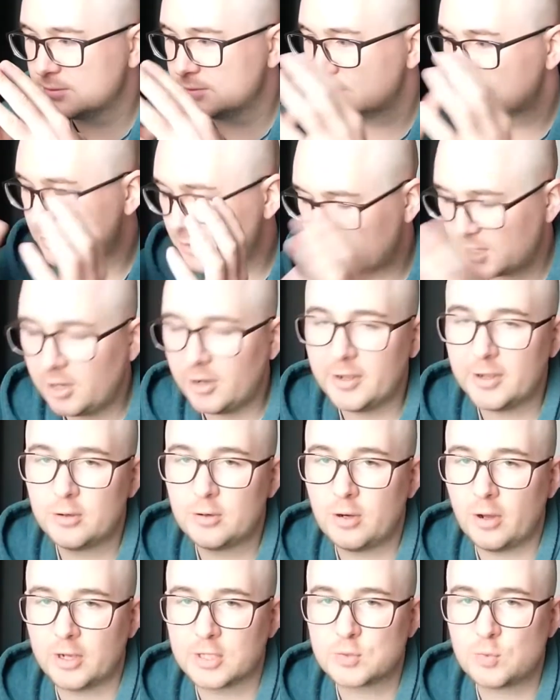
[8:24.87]
The guy who
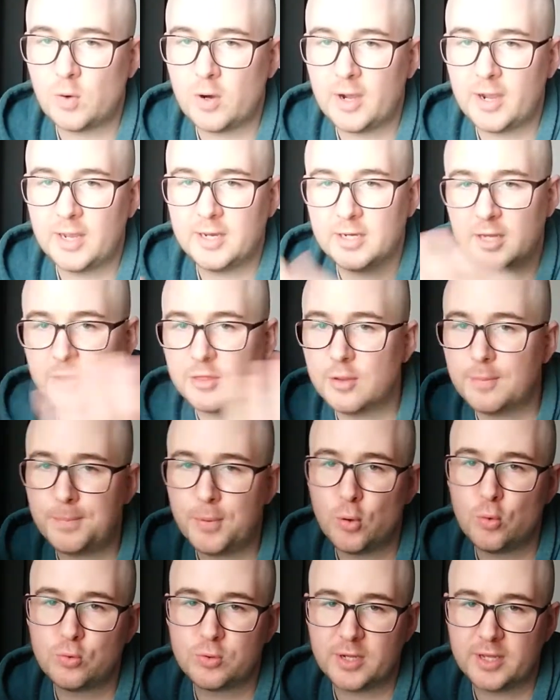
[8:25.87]
likes wine and the
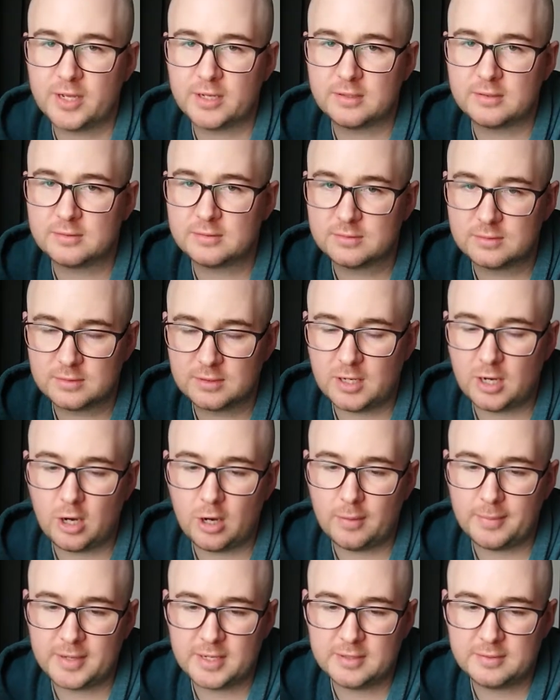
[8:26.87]
balding
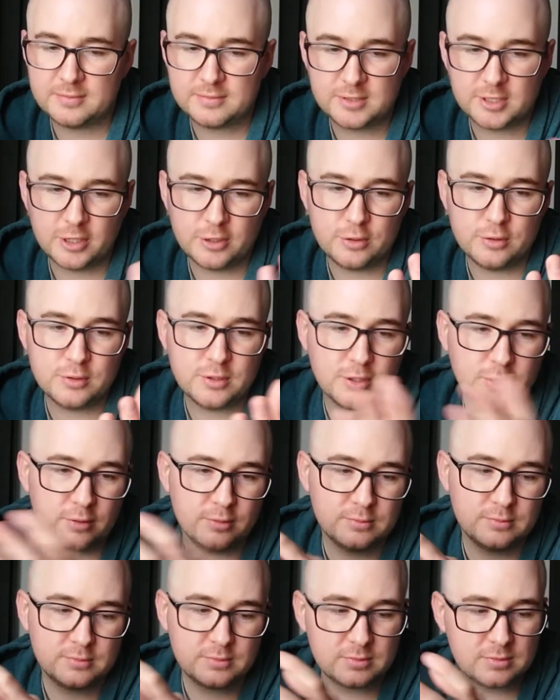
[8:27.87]
army dude who,
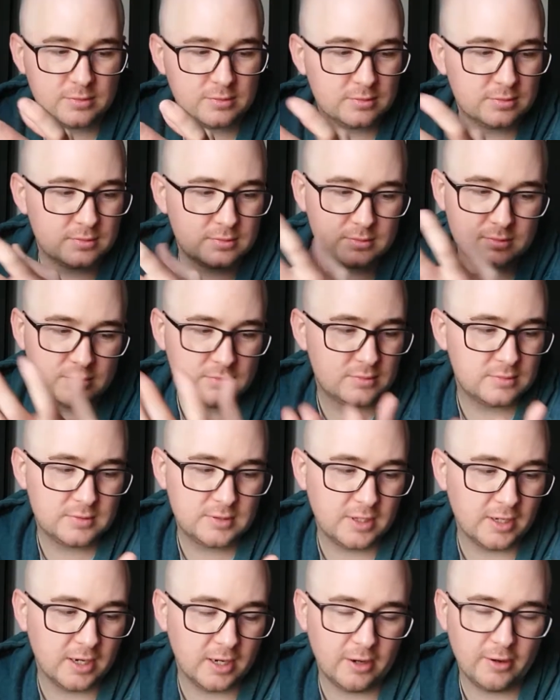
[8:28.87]

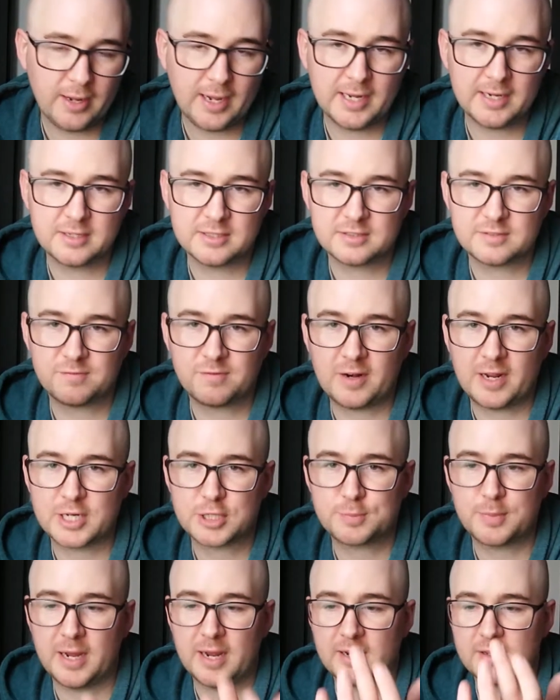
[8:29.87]
you know, had a
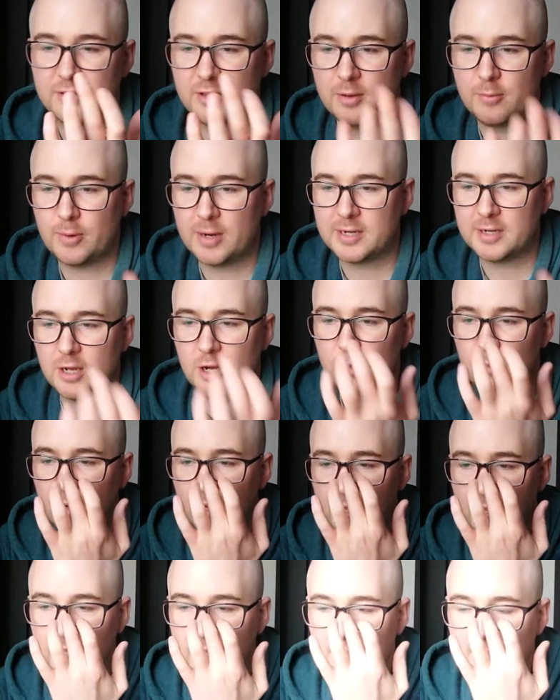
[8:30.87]
flashback that went
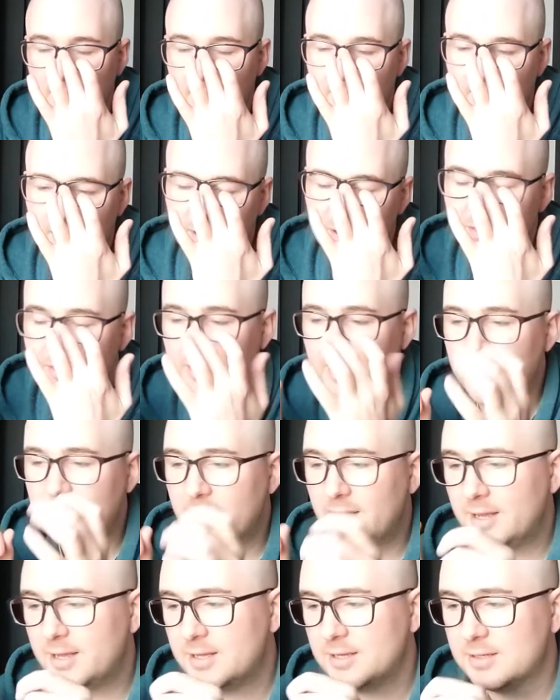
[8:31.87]
nowhere,
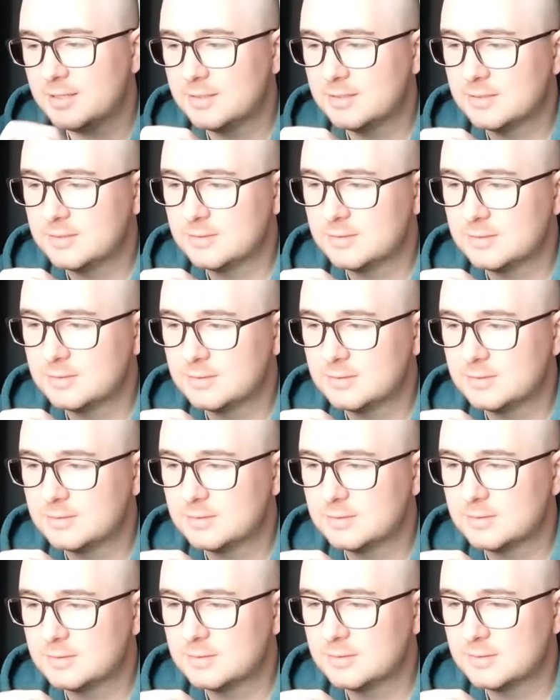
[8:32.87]
they're
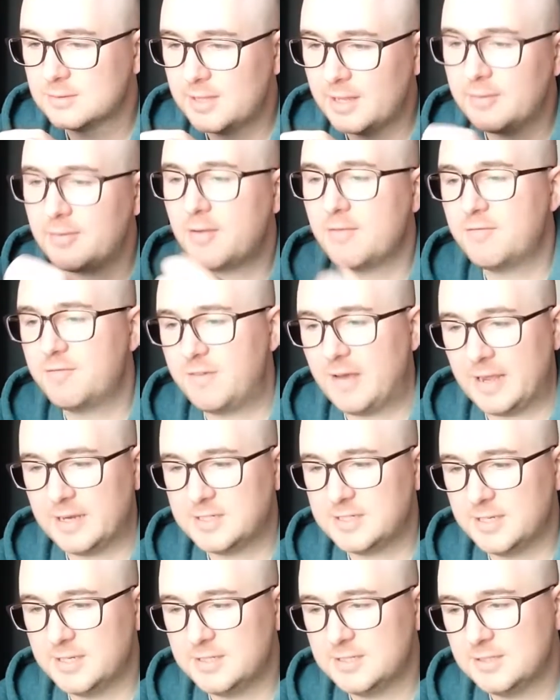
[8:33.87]

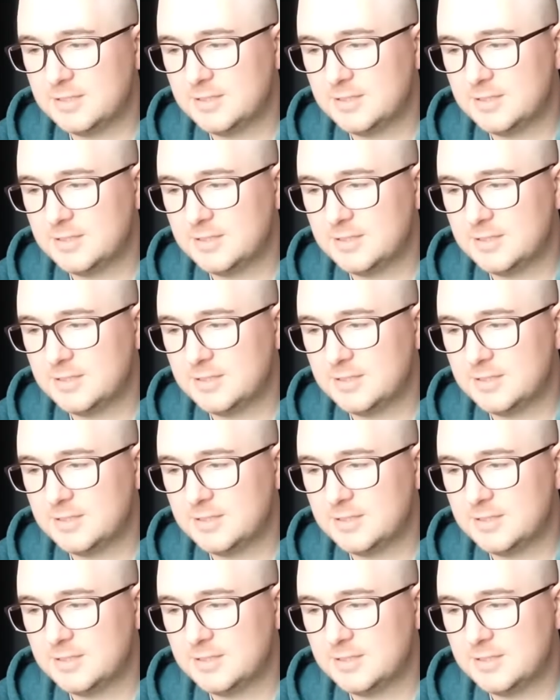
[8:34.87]
infected,